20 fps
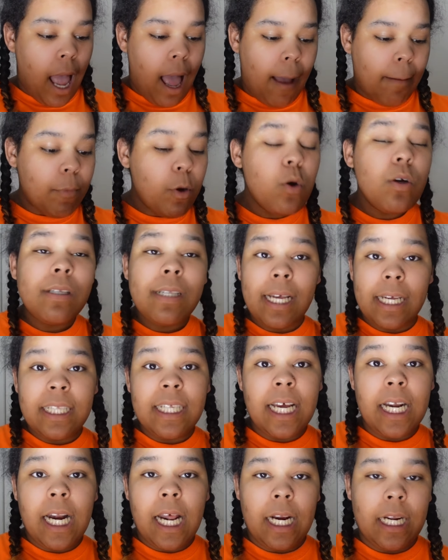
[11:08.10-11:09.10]
I'm going to say
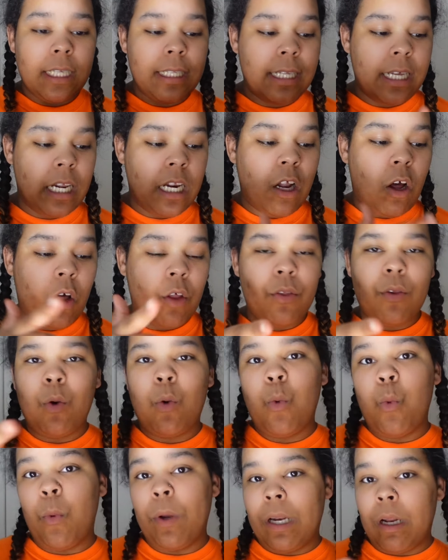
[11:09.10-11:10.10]
10 out of 10,
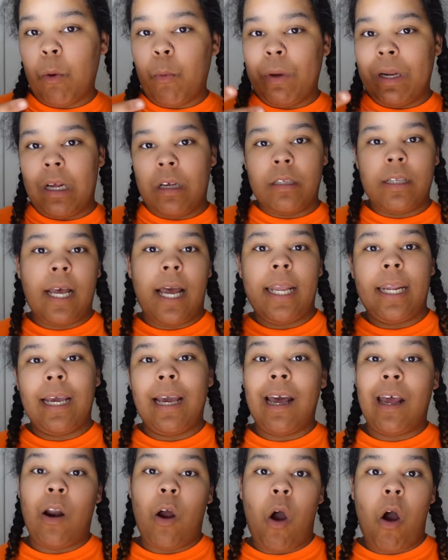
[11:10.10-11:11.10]
although when I went outside it
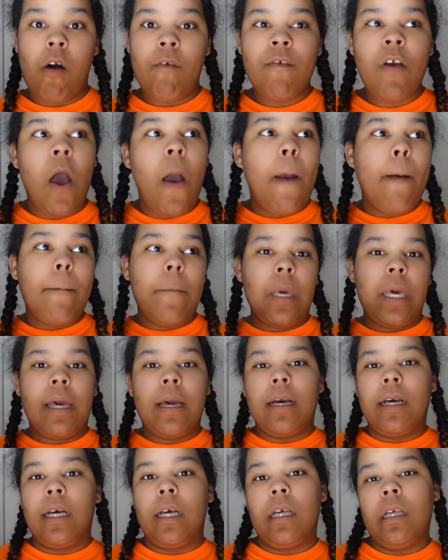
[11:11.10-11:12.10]
cut off
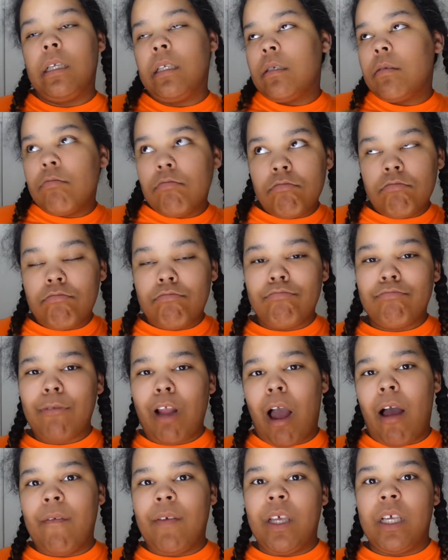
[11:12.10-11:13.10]
because
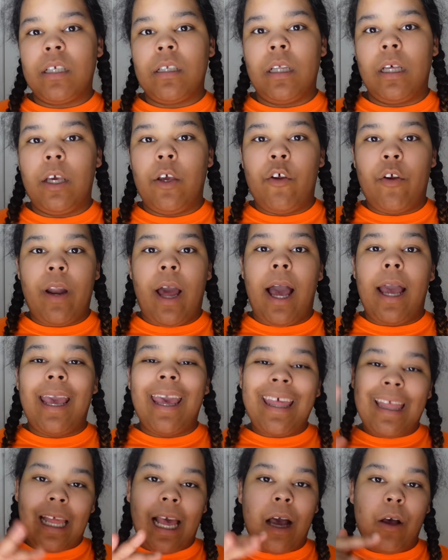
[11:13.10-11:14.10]
obviously you're not
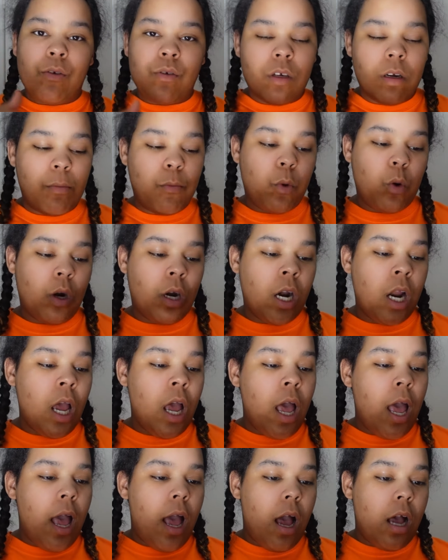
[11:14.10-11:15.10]
in the house no more.
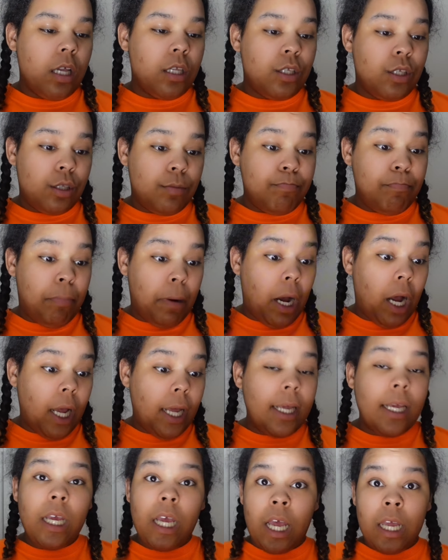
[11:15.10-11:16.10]

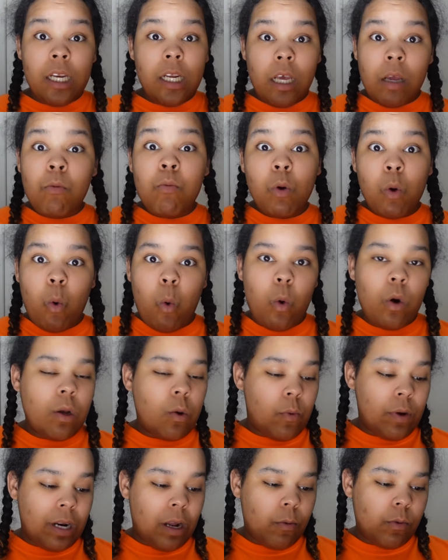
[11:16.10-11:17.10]
But it, it
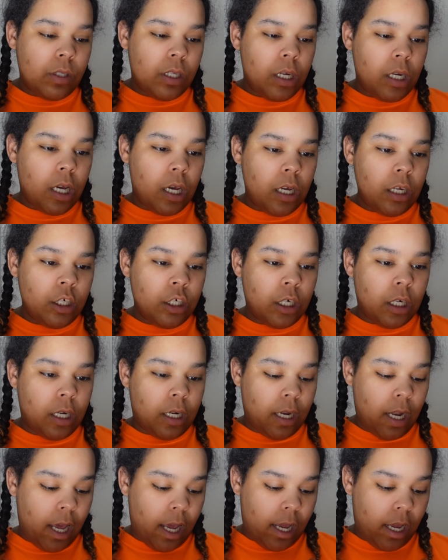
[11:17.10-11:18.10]
recorded when I was in the
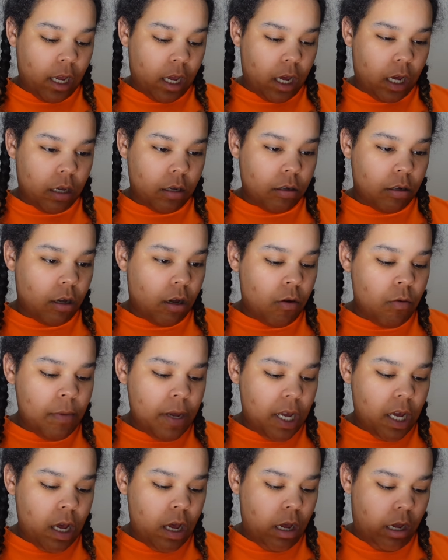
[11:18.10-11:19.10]
kitchen. Like Oh
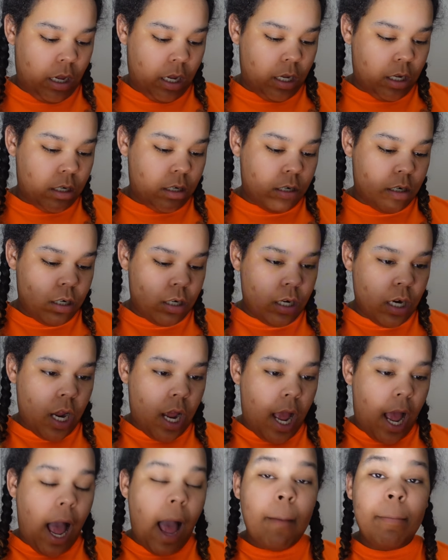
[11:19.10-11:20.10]
my gosh.
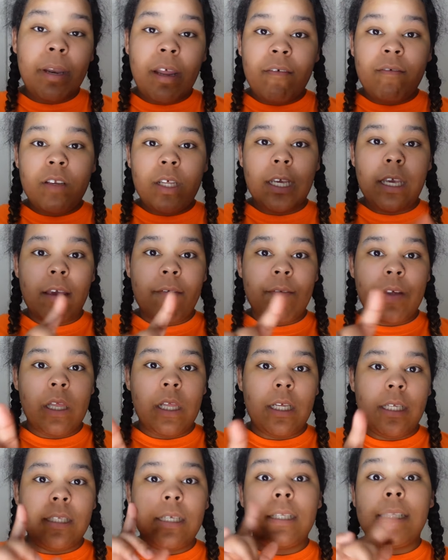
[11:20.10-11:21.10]
I'm definitely giving
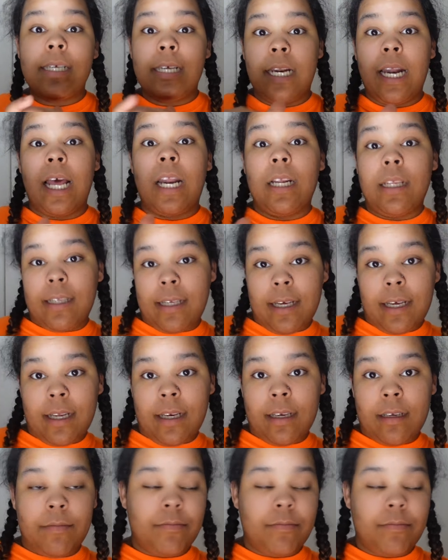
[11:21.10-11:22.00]
this a 10 out of 10.